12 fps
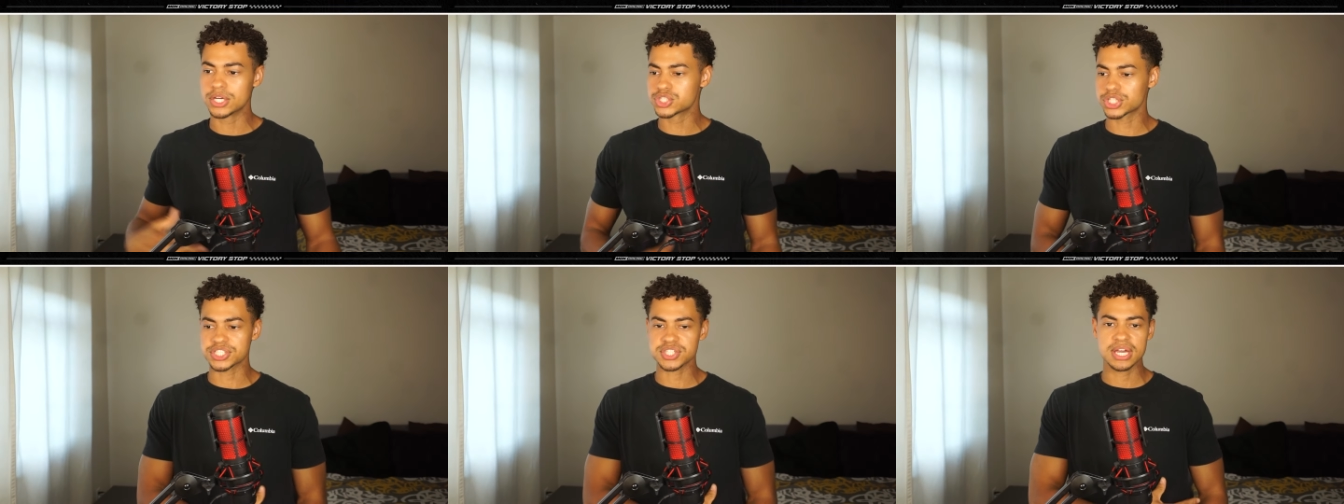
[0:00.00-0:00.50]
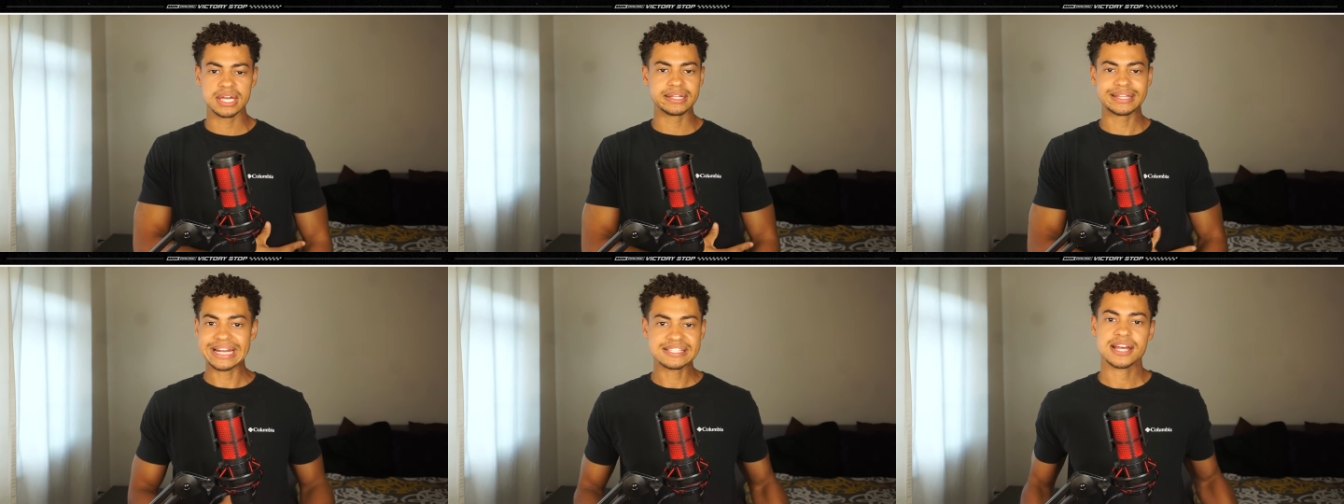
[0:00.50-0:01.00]
Just
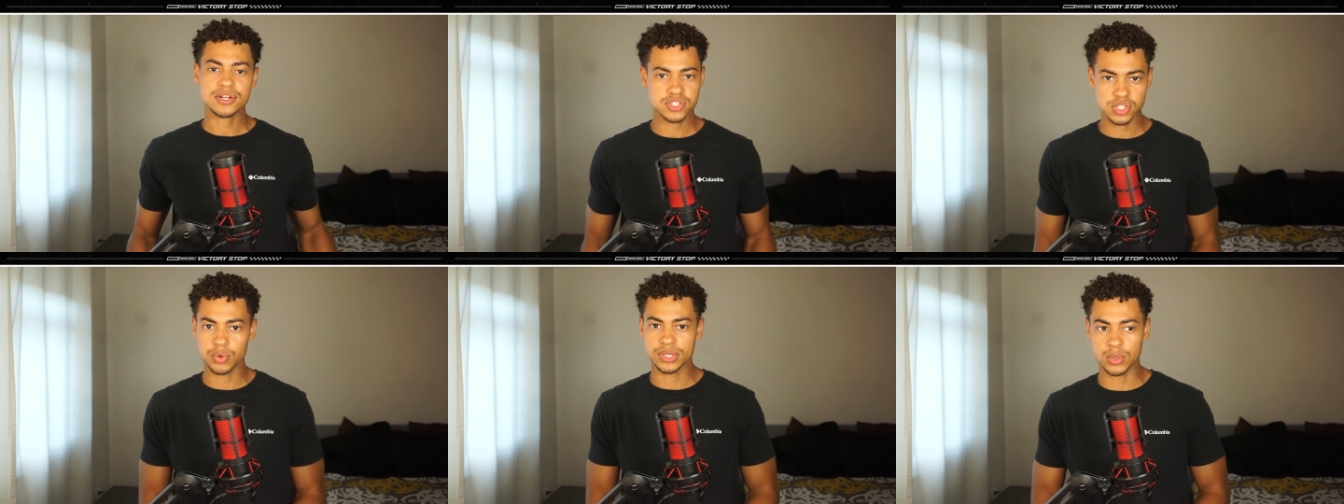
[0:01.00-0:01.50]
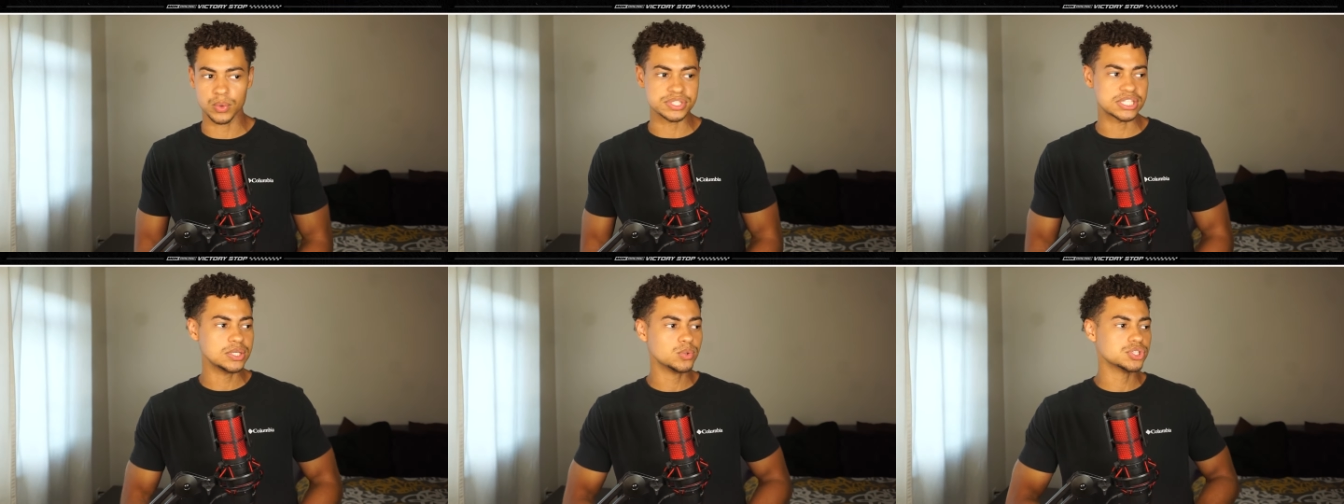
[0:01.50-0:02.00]
that's how slow he
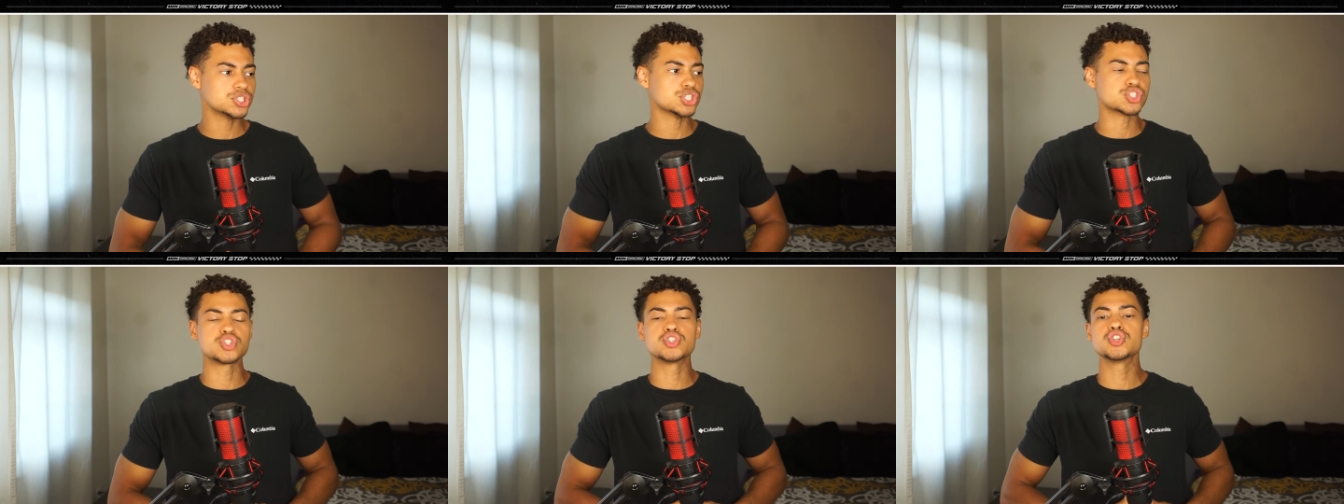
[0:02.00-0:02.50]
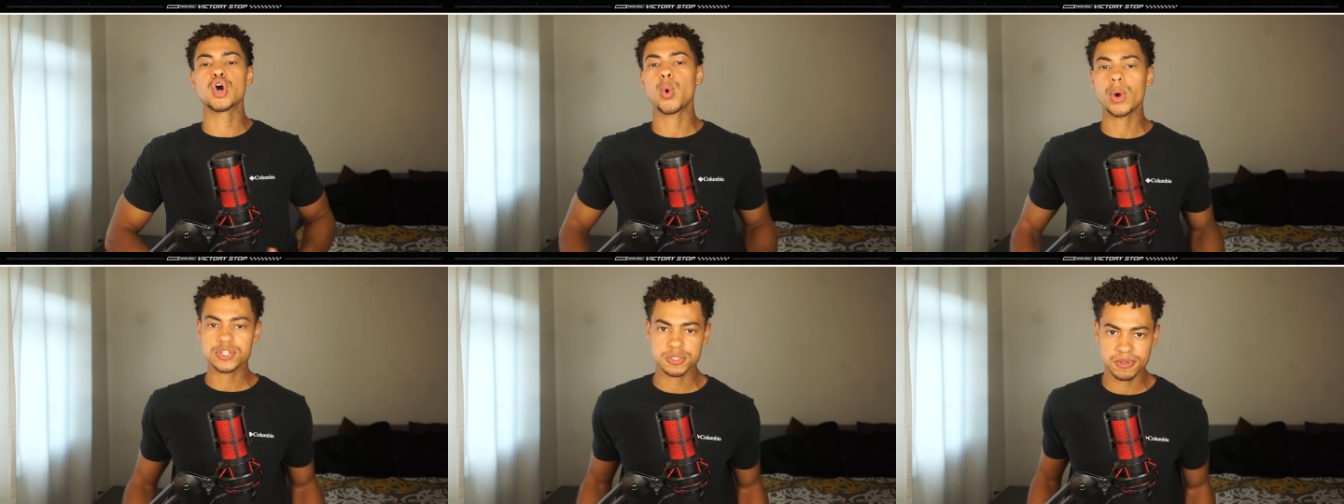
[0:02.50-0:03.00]
was. He was just
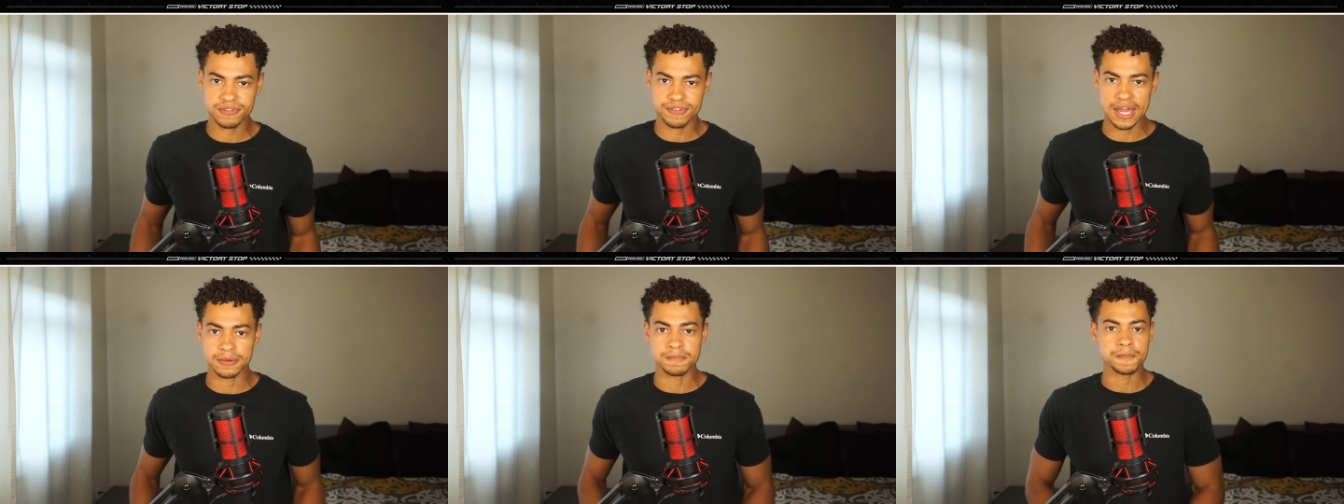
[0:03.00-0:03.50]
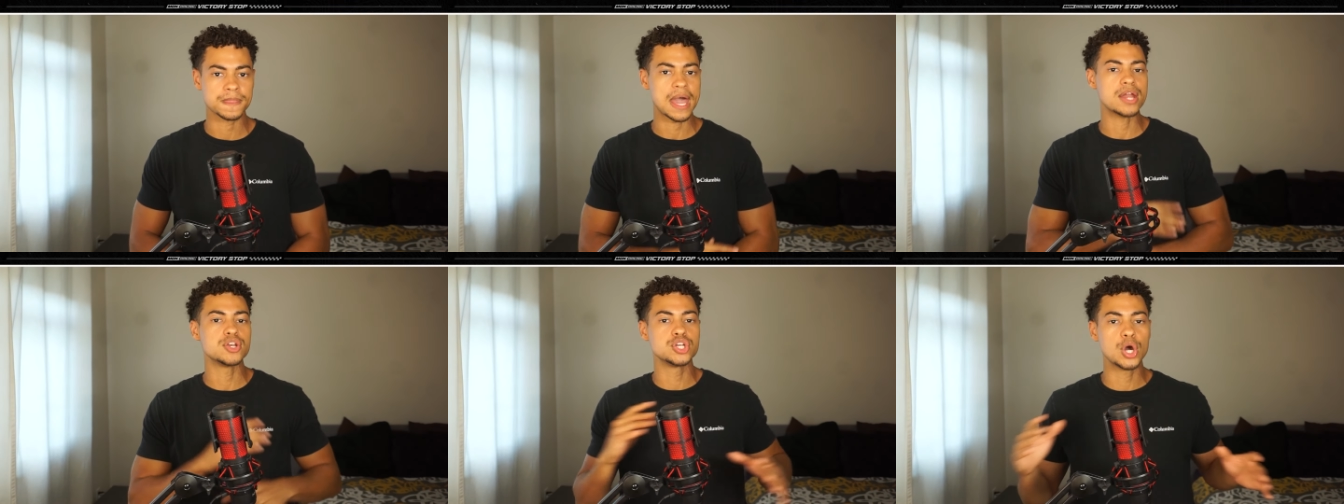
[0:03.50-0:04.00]
nowhere to be found,
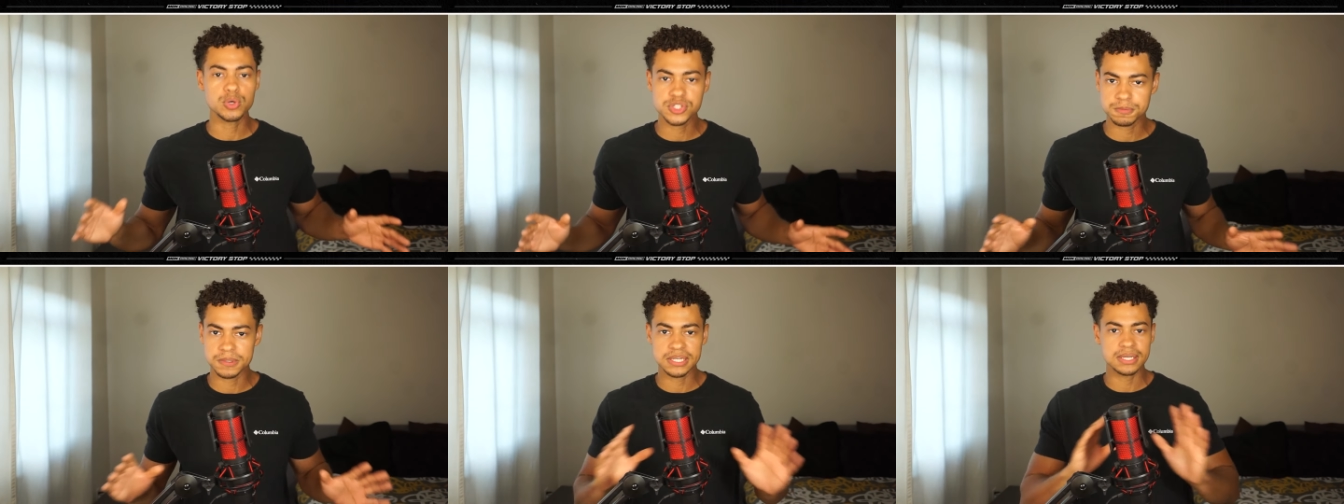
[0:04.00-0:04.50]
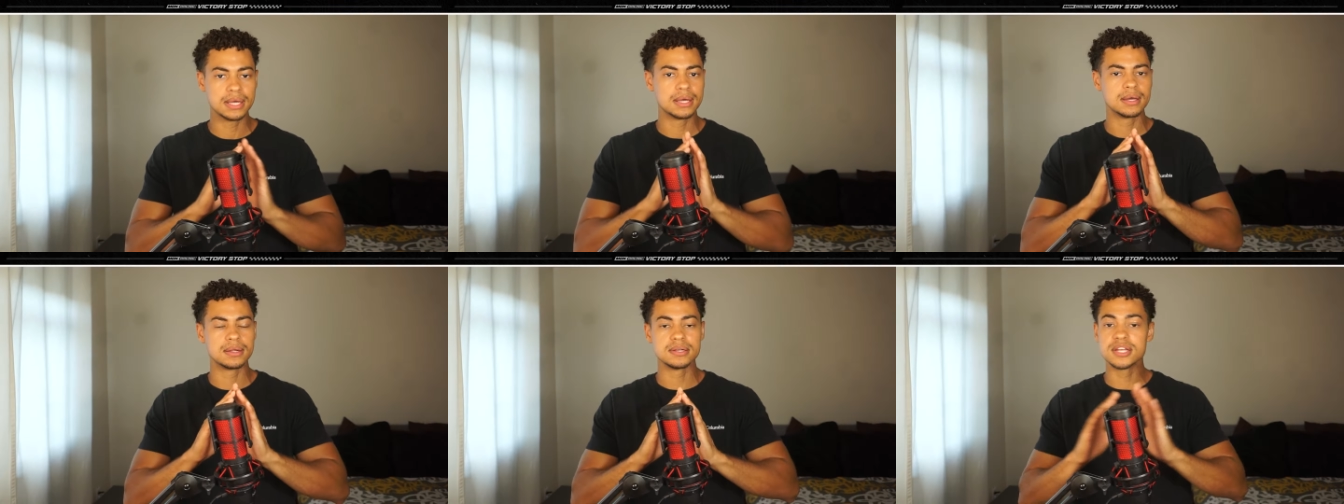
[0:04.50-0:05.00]
had no speed,
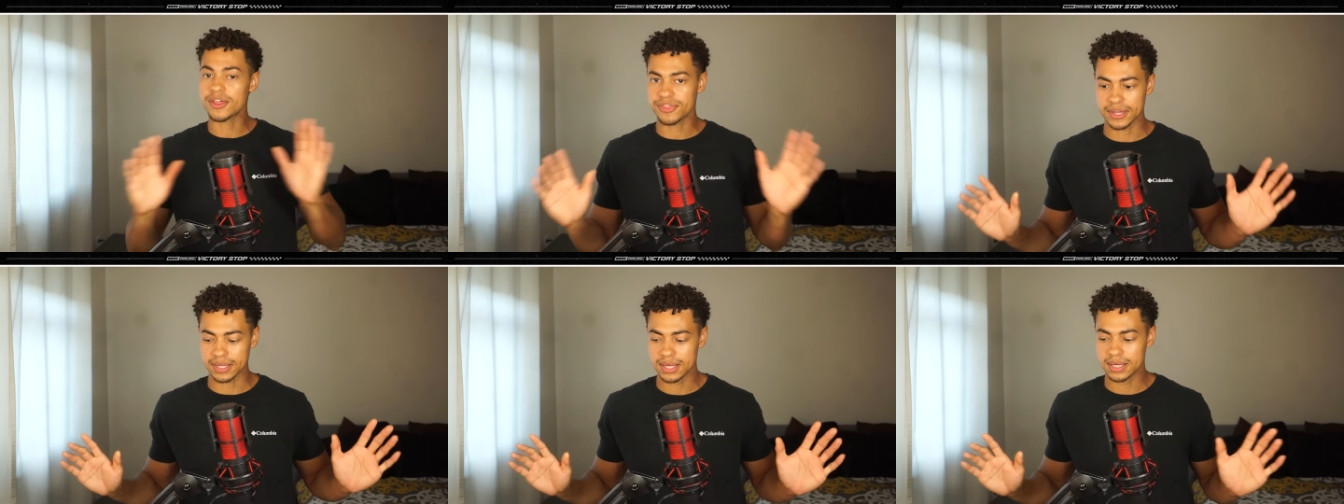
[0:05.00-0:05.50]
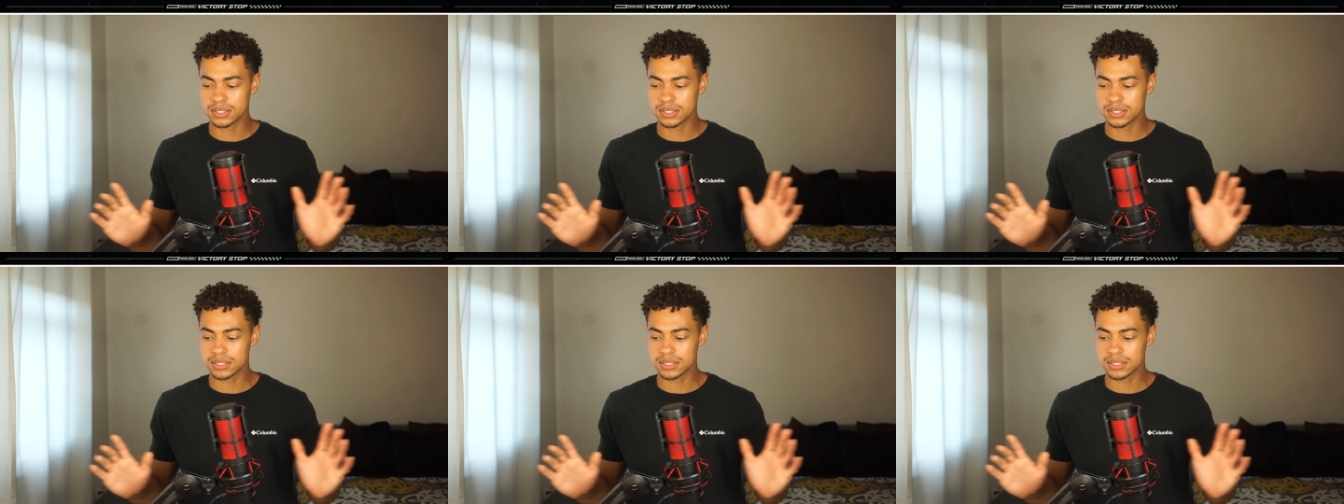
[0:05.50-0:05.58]
nothing.